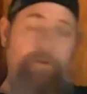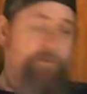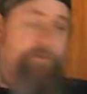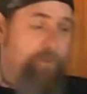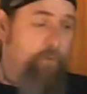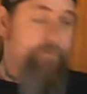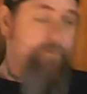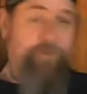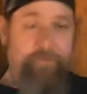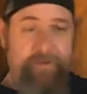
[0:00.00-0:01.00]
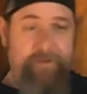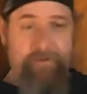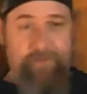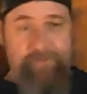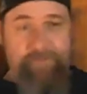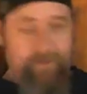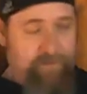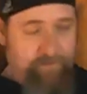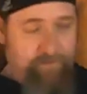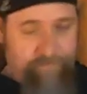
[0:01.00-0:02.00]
So start thinking about that.